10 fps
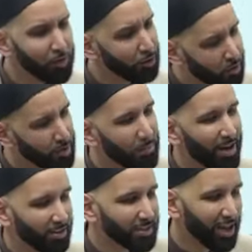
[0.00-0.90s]
feel good
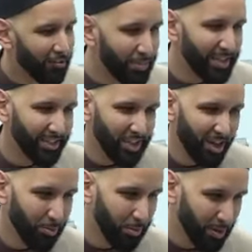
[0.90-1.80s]
about yourself being a
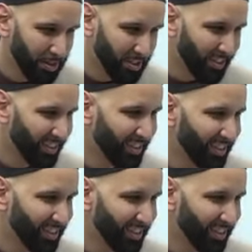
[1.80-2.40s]
charitable person.